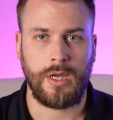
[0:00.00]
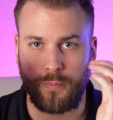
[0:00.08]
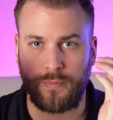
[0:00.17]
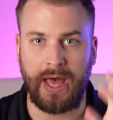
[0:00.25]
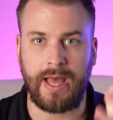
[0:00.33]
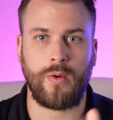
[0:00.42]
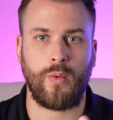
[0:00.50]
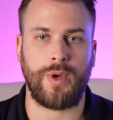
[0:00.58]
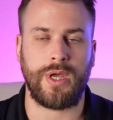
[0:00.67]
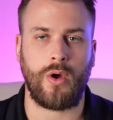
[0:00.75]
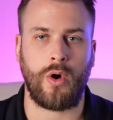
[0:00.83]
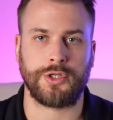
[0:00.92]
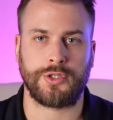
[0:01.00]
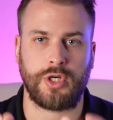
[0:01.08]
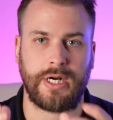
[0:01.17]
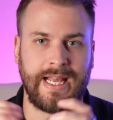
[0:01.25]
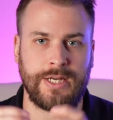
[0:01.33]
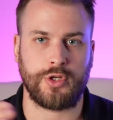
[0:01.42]
Then we also
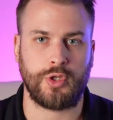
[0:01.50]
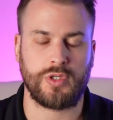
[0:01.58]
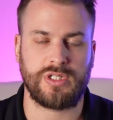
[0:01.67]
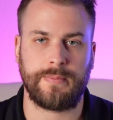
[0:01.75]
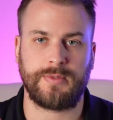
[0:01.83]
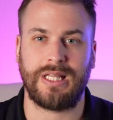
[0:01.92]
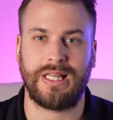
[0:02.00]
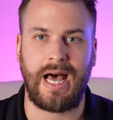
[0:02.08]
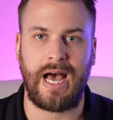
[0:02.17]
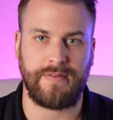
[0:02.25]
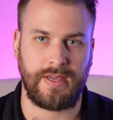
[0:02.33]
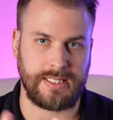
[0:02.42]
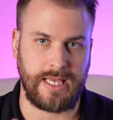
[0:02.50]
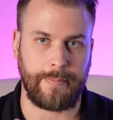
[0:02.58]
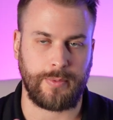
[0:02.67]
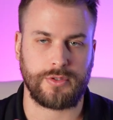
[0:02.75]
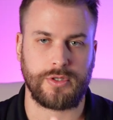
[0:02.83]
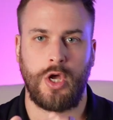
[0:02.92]
start introducing them to live
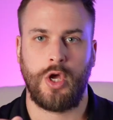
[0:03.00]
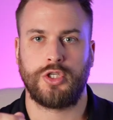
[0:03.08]
examples.